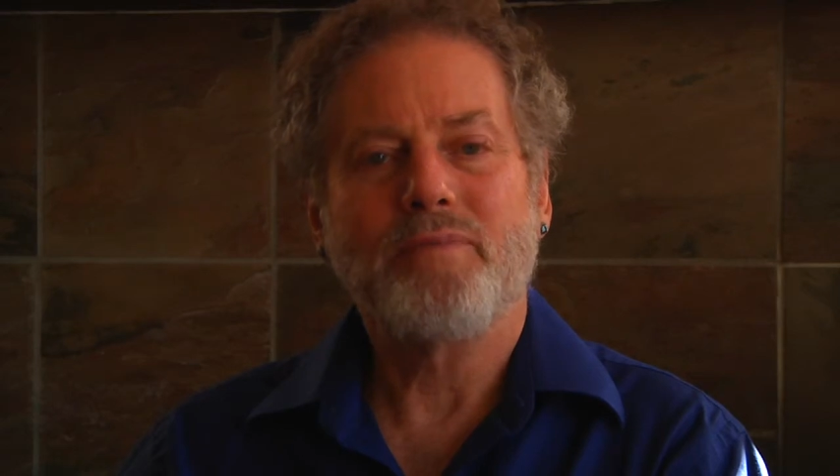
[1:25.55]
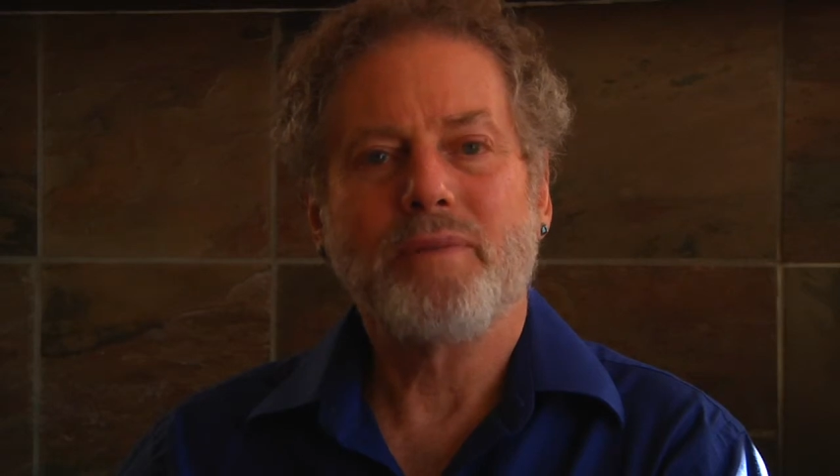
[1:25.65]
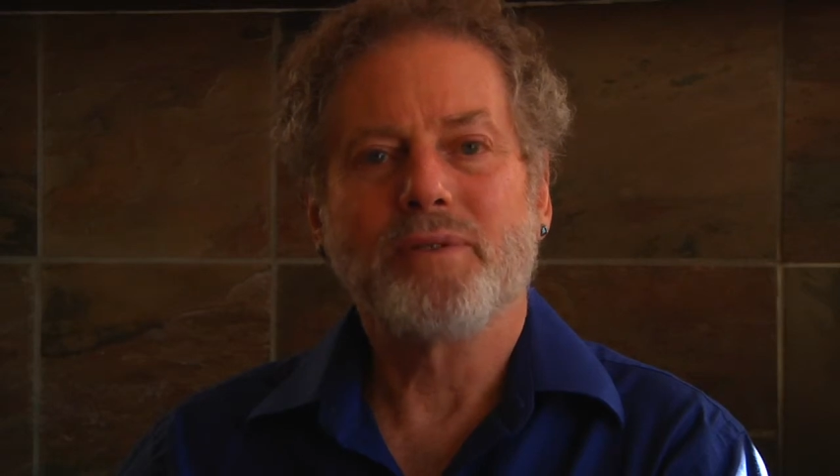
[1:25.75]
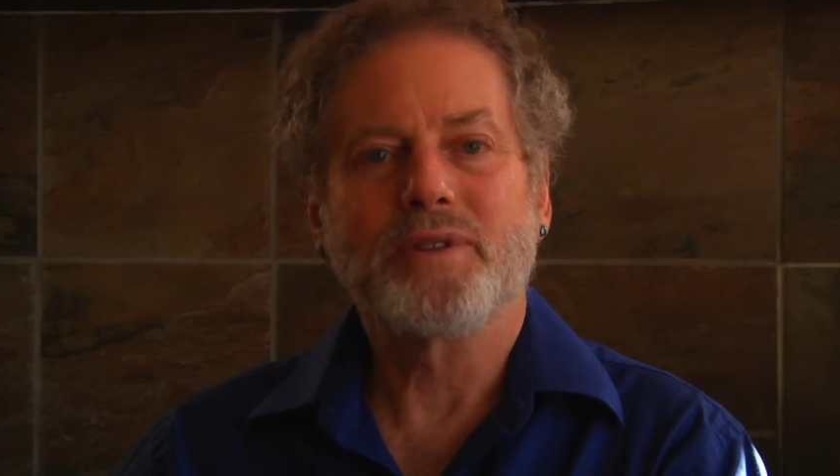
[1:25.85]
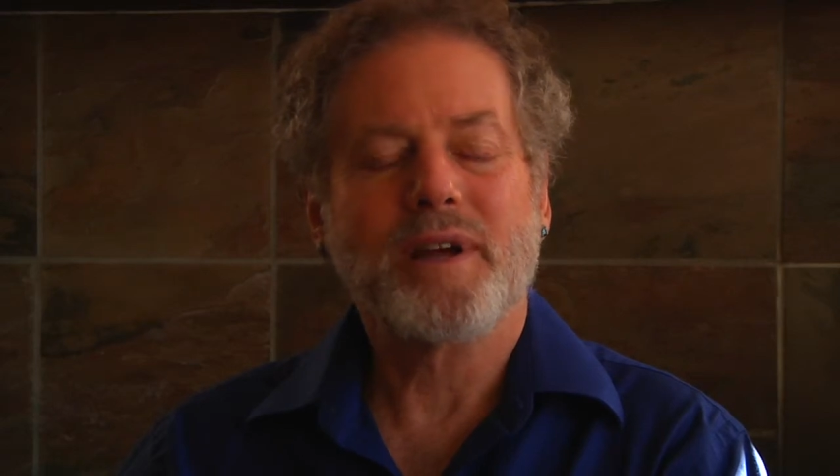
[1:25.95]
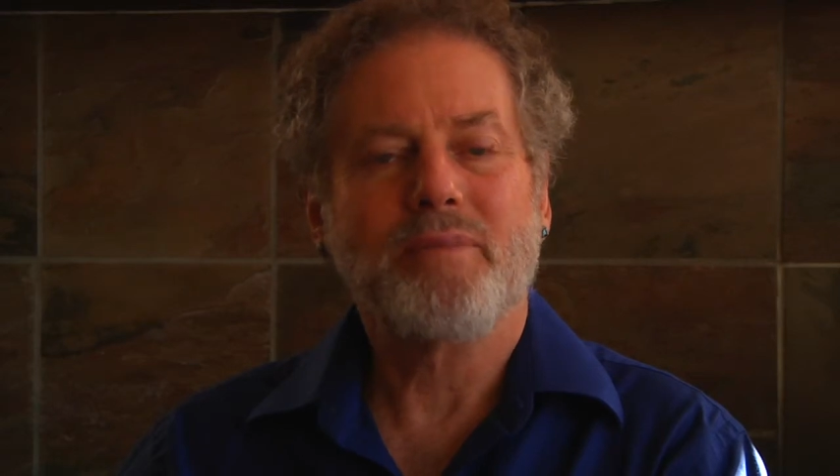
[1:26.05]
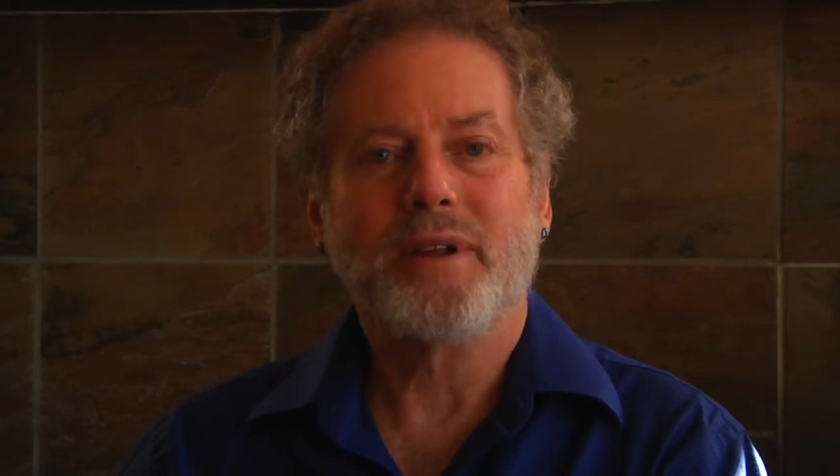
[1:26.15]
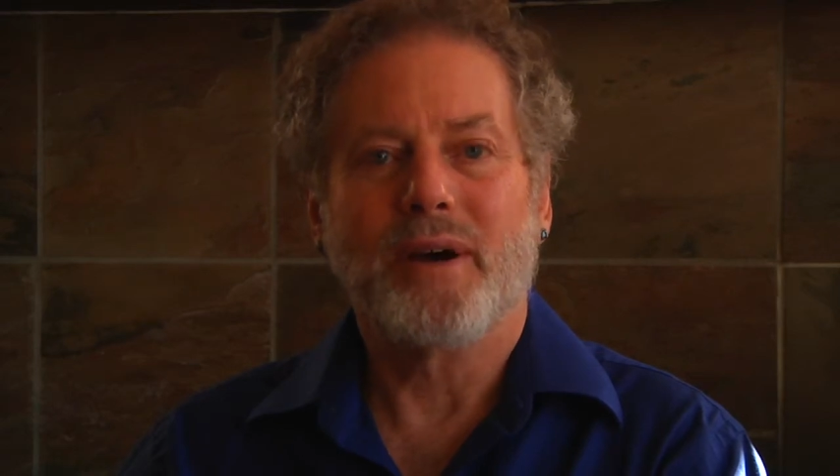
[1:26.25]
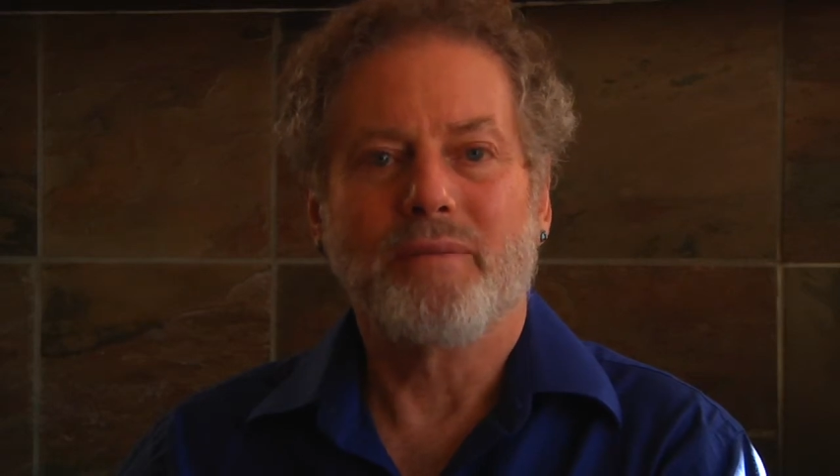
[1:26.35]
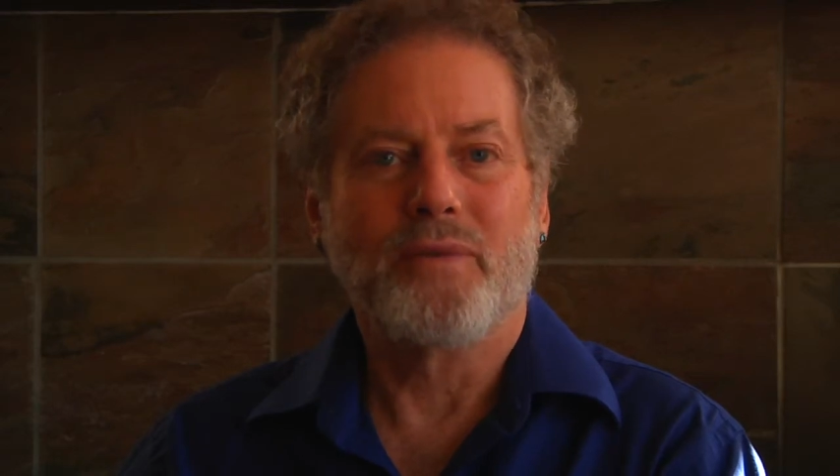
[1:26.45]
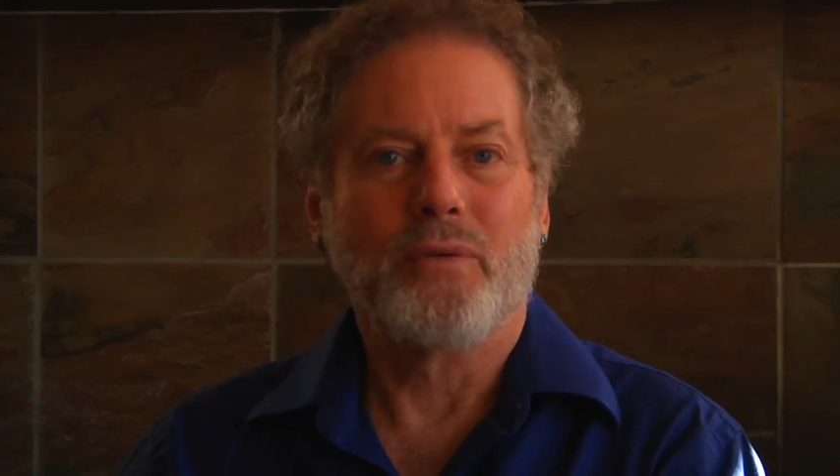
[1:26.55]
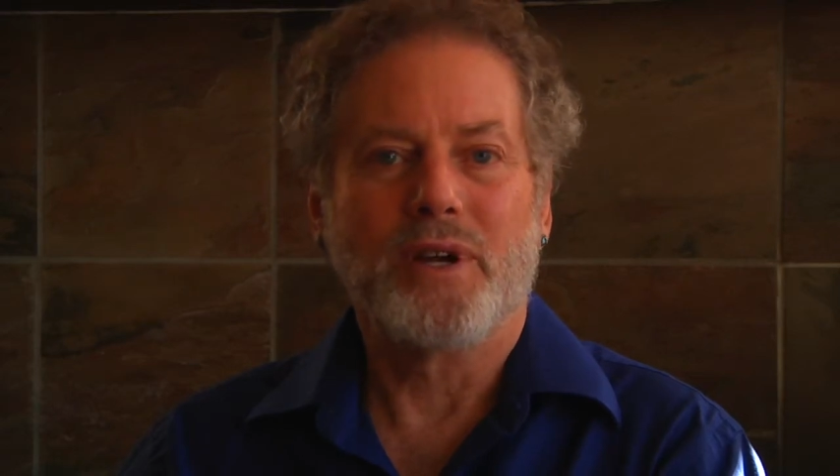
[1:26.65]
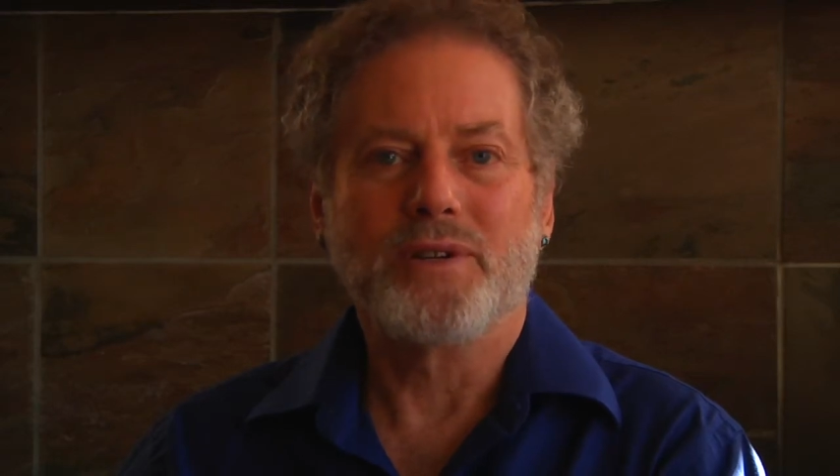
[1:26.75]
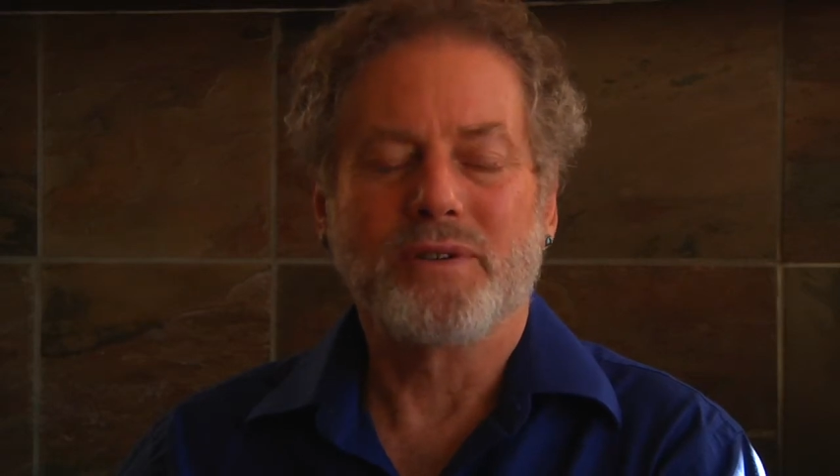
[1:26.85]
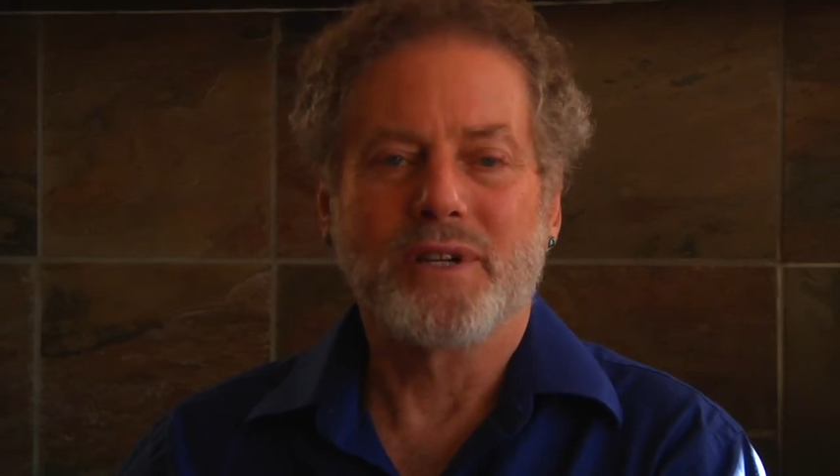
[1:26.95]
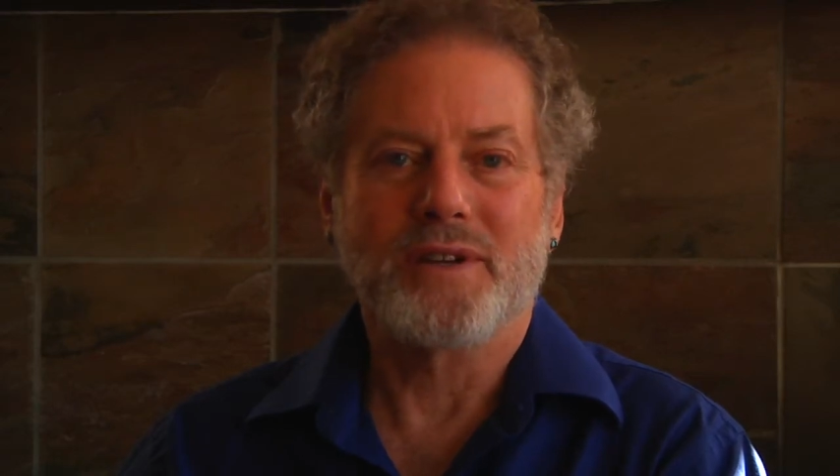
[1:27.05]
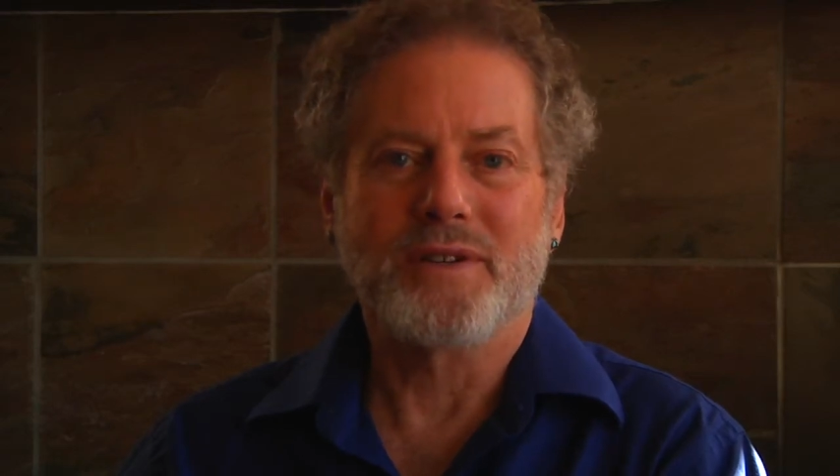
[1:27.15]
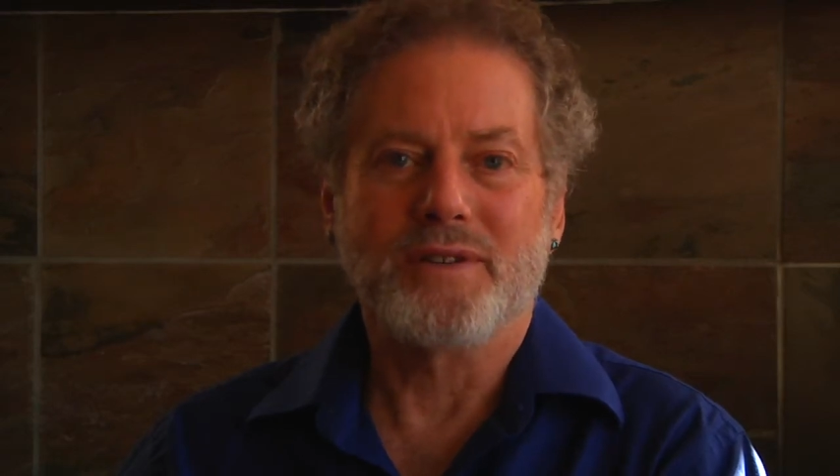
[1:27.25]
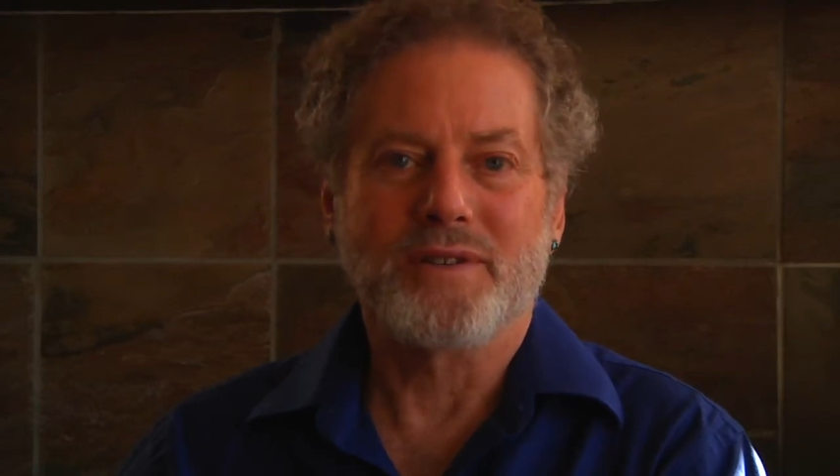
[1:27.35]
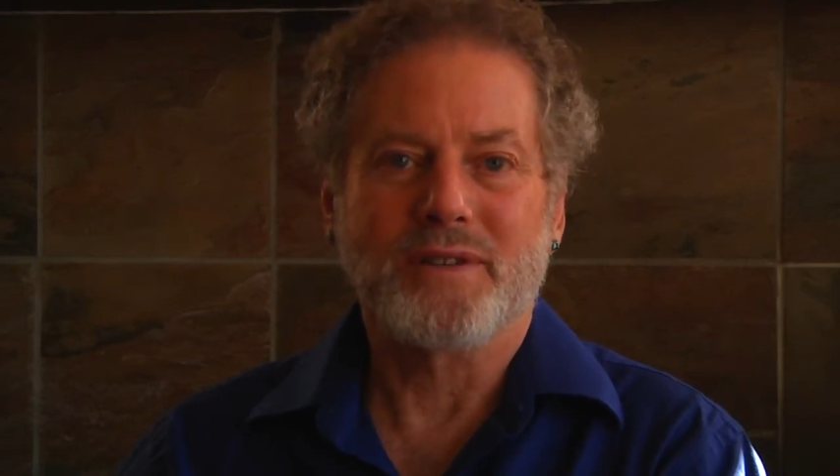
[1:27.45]
people stepping up for racial
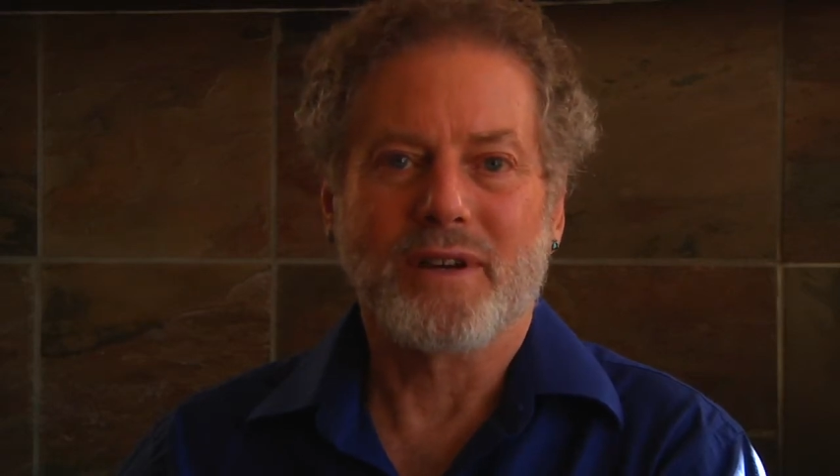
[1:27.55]
justice,